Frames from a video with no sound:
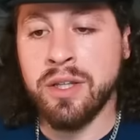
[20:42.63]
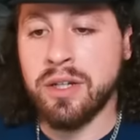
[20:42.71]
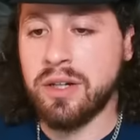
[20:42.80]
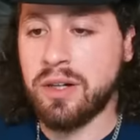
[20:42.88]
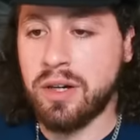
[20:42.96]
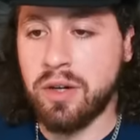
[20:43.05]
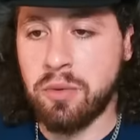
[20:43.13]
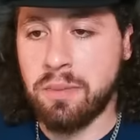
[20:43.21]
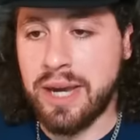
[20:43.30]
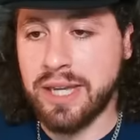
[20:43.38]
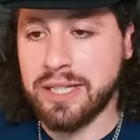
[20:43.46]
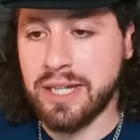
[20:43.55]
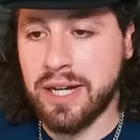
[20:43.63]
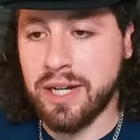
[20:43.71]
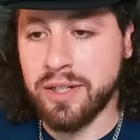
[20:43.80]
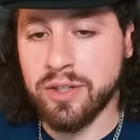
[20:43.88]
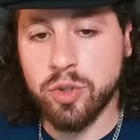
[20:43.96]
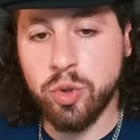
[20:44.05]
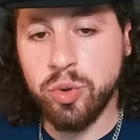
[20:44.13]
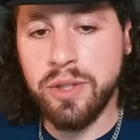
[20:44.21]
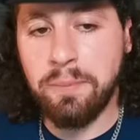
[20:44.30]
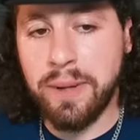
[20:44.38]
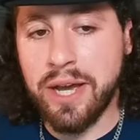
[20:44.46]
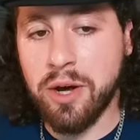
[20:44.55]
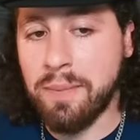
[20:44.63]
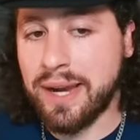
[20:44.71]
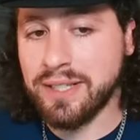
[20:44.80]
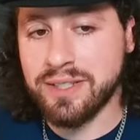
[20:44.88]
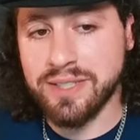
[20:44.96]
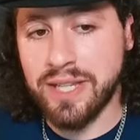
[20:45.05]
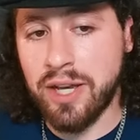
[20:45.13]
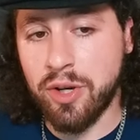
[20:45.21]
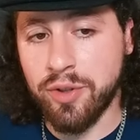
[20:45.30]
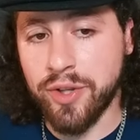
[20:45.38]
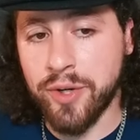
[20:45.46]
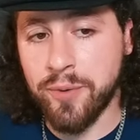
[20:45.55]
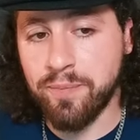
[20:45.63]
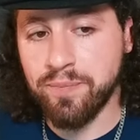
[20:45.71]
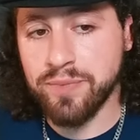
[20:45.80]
Oh my God. Culibao might sell though.